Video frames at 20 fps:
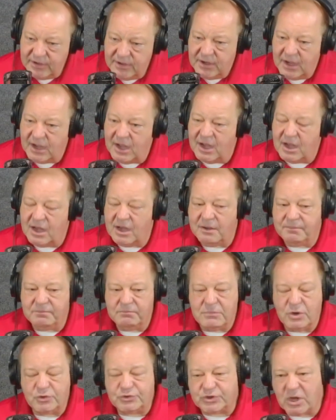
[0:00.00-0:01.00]

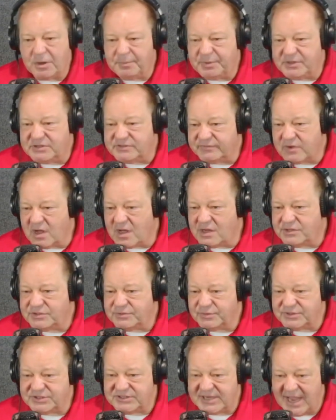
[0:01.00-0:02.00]
Most companies have gone to
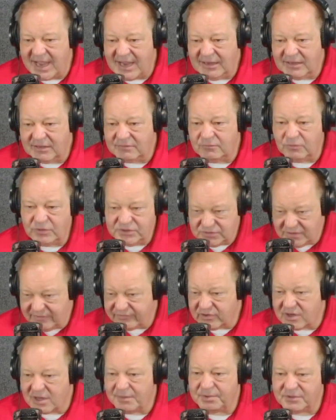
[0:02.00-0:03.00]
a tech, and we do have a
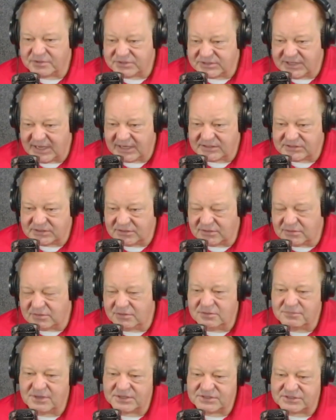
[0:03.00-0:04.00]
couple of techs, including
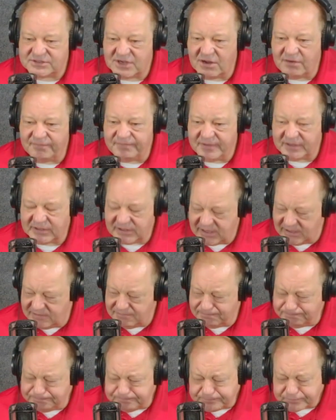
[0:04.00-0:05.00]
myself, that
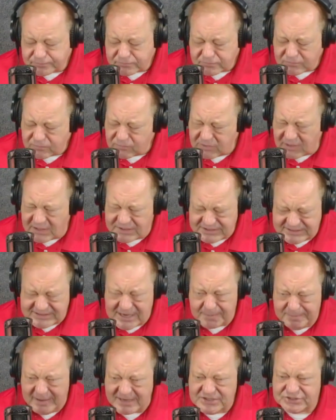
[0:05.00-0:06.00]
can set
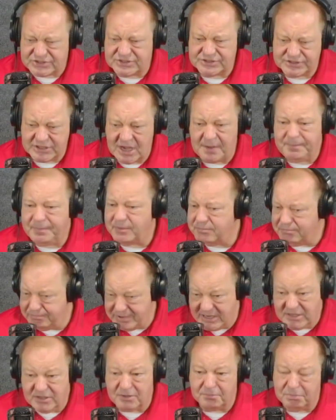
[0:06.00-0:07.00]
patients up and be
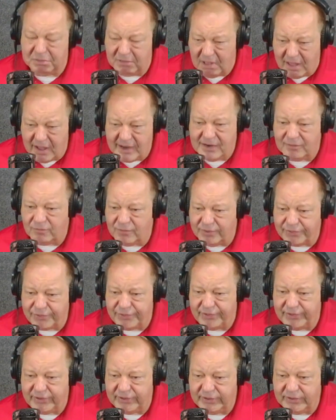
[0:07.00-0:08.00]
compliant with
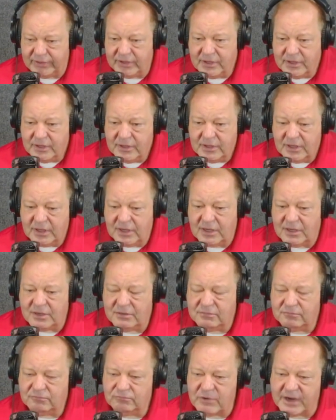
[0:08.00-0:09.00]
the
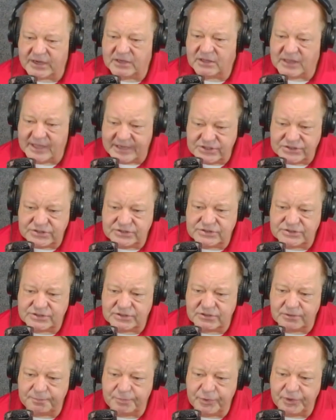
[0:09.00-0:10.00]
regulations that
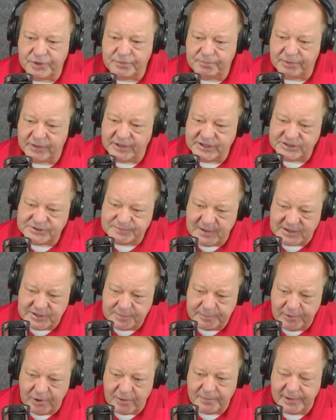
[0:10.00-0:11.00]
are put in place by
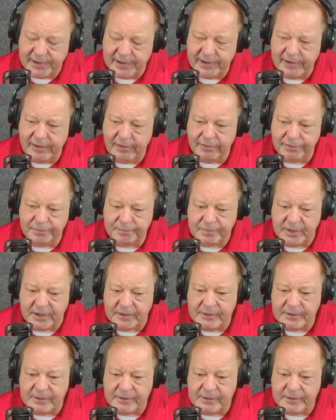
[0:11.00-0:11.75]
Department of Health. But